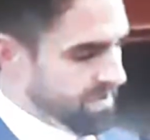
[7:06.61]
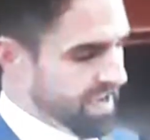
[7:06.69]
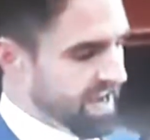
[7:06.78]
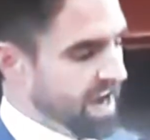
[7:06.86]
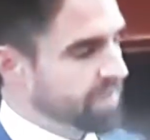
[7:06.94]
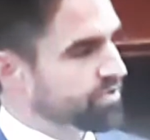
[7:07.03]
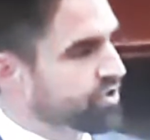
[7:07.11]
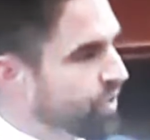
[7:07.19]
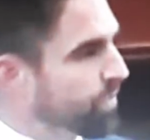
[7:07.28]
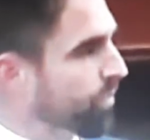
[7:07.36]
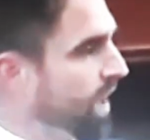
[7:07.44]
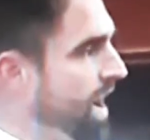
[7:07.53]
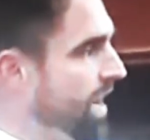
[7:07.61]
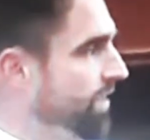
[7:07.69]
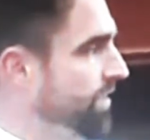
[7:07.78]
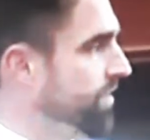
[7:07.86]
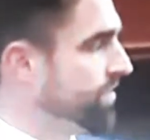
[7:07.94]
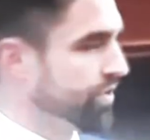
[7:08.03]
And I am so proud
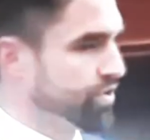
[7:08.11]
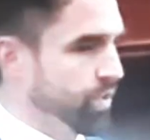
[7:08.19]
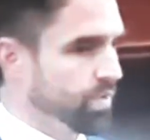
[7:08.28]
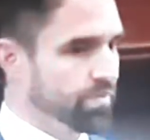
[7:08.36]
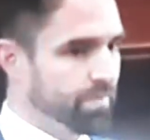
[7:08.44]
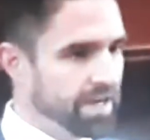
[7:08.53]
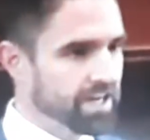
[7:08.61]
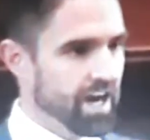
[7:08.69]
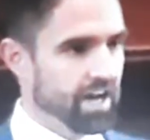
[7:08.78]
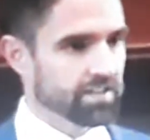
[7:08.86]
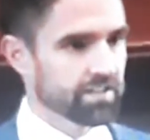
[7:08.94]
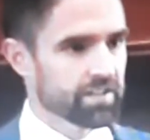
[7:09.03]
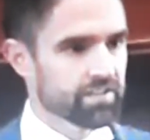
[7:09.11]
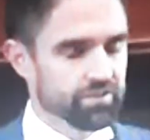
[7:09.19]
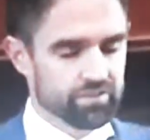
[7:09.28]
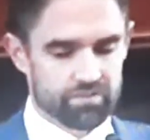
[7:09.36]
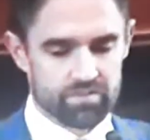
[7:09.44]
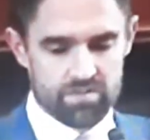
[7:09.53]
to join with my
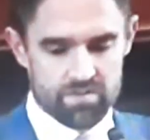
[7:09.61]
colleagues